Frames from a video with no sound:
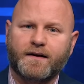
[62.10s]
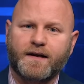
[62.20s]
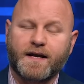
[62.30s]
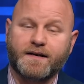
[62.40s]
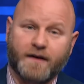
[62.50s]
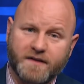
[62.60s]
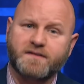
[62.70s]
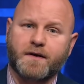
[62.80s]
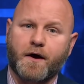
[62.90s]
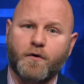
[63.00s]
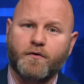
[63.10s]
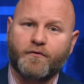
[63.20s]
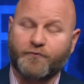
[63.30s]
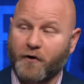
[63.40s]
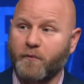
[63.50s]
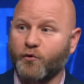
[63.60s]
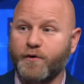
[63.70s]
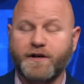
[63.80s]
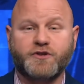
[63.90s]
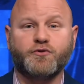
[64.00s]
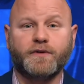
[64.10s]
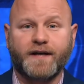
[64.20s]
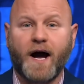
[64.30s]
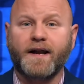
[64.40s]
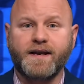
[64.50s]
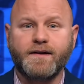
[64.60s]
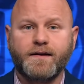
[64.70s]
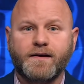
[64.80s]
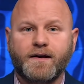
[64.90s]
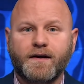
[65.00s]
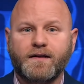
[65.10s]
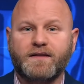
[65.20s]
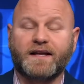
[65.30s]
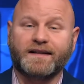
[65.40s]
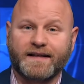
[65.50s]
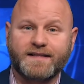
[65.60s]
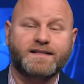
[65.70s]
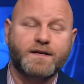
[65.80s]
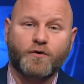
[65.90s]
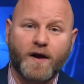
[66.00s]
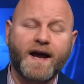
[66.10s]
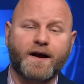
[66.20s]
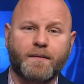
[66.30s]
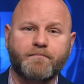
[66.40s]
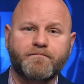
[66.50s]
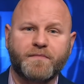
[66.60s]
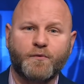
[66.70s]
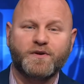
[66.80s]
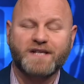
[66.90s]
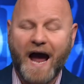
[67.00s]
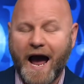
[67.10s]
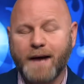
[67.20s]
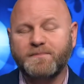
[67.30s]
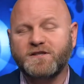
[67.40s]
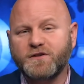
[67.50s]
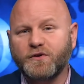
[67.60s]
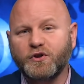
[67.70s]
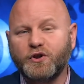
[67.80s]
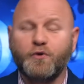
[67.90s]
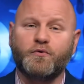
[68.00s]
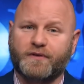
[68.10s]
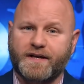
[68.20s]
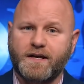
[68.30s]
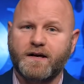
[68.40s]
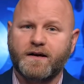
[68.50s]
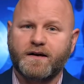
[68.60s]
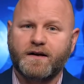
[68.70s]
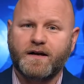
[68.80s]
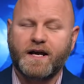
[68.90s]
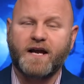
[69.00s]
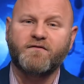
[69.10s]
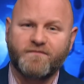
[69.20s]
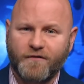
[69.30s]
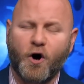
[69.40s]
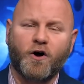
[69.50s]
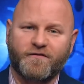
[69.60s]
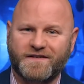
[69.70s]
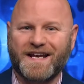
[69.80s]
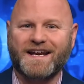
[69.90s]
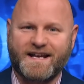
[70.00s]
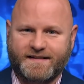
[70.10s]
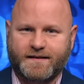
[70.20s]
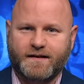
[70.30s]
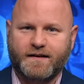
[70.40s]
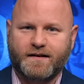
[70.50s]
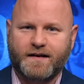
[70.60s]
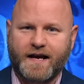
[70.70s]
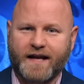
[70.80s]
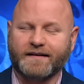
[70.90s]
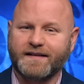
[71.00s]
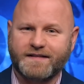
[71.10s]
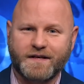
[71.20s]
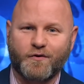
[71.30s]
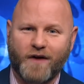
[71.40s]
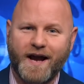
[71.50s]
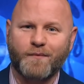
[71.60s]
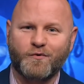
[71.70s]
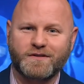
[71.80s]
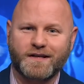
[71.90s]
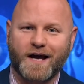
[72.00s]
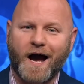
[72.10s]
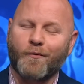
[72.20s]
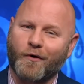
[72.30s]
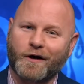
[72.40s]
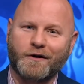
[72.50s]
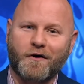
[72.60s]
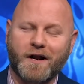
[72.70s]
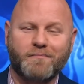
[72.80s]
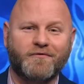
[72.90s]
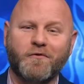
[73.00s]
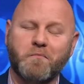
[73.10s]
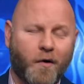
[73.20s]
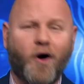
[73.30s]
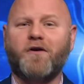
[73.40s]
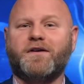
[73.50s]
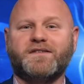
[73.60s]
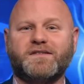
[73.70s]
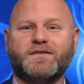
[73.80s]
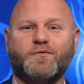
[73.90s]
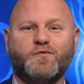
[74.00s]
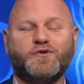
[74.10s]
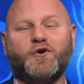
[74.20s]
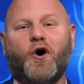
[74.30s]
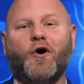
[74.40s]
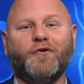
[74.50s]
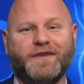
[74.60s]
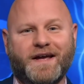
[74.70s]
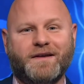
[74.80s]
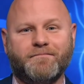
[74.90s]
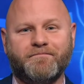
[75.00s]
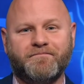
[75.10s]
he does know from Rudy Giuliani that Lindsey Graham was absolutely involved in it. And Lindsey Graham was the guy working on it before Parnas was called in.